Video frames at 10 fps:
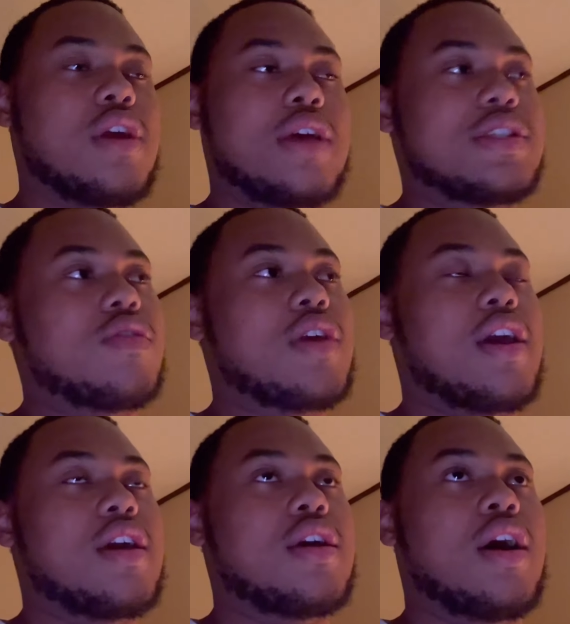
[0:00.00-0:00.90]
said,
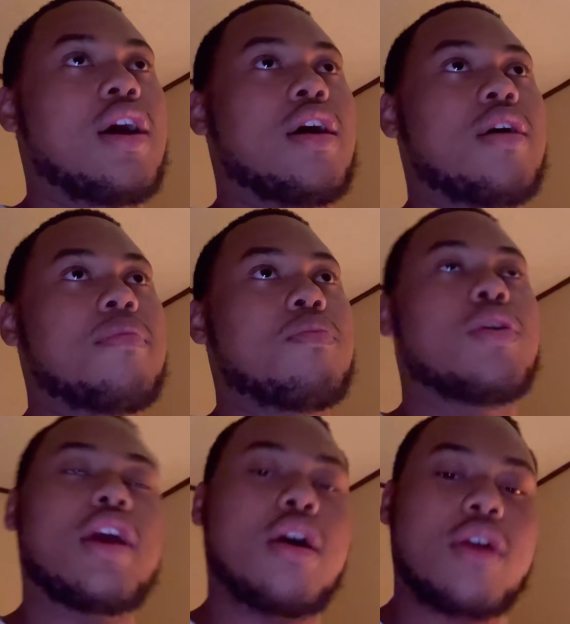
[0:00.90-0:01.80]
okay. Well,
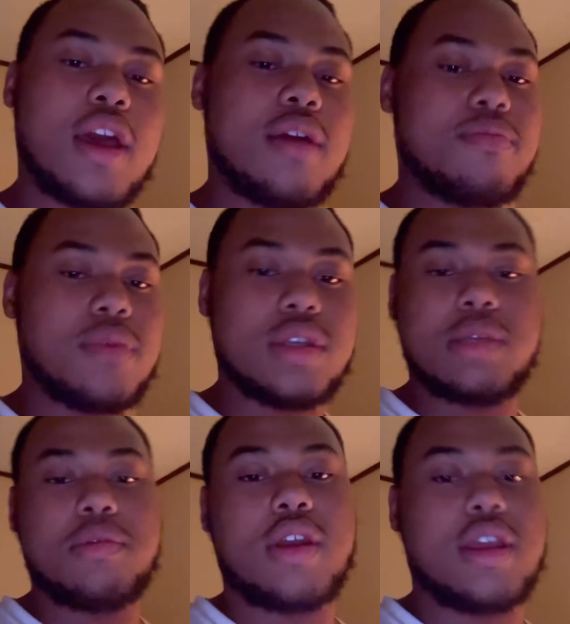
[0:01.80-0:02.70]
yeah, okay. She
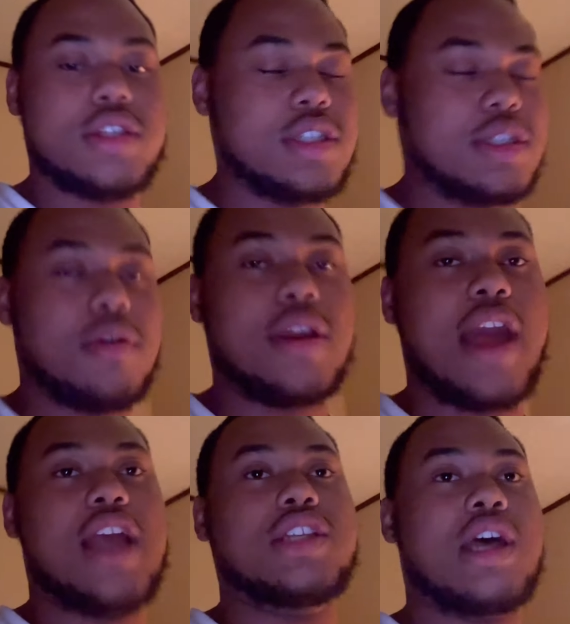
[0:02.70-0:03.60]
sent me her
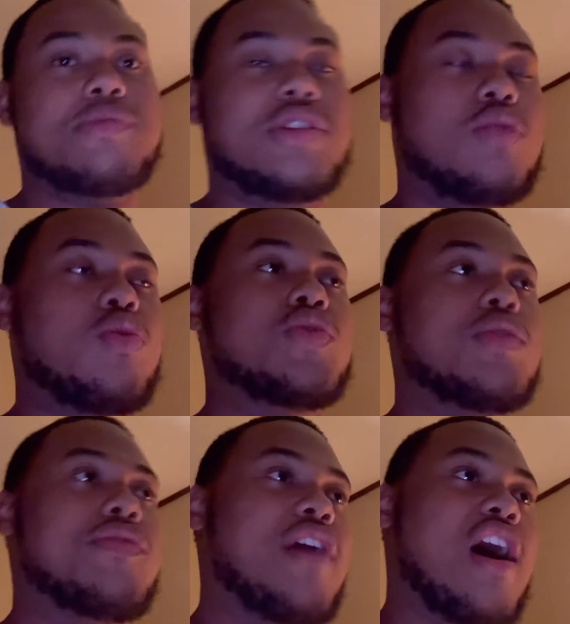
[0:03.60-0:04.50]
Cash App, sent the
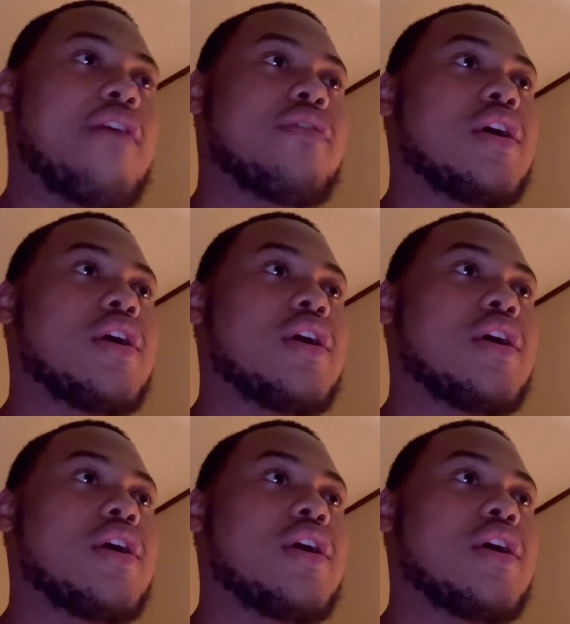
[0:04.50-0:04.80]
$125.